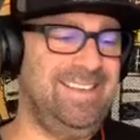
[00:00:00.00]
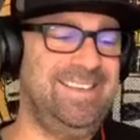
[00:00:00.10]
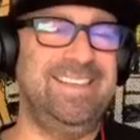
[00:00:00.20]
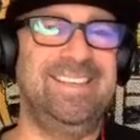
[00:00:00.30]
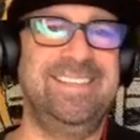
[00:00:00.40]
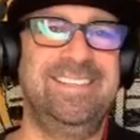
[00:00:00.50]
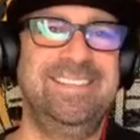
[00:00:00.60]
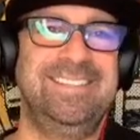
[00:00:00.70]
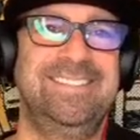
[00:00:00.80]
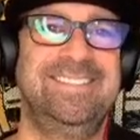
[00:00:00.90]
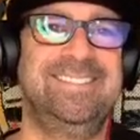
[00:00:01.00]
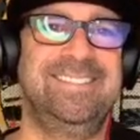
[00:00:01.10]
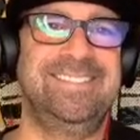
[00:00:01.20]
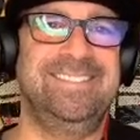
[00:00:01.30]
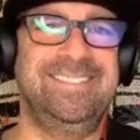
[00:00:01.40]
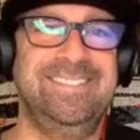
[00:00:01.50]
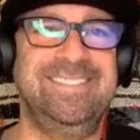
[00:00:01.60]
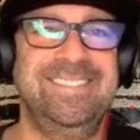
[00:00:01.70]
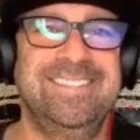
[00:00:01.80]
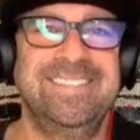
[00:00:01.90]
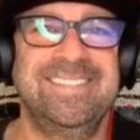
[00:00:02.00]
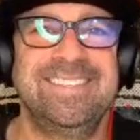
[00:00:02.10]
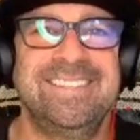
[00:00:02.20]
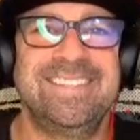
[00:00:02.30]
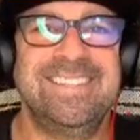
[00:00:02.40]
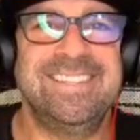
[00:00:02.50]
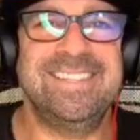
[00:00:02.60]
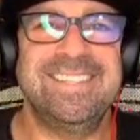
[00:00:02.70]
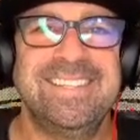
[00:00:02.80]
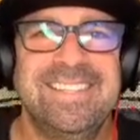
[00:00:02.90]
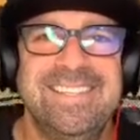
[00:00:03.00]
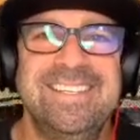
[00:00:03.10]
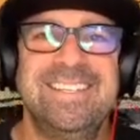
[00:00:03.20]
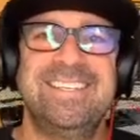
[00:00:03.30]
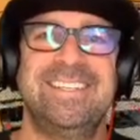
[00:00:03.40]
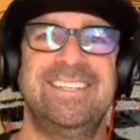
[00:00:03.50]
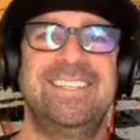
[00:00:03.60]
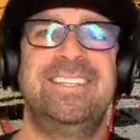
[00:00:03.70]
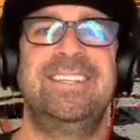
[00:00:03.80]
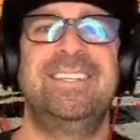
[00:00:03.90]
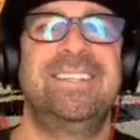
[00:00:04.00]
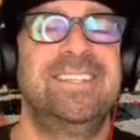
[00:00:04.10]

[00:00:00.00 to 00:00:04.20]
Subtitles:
(silent)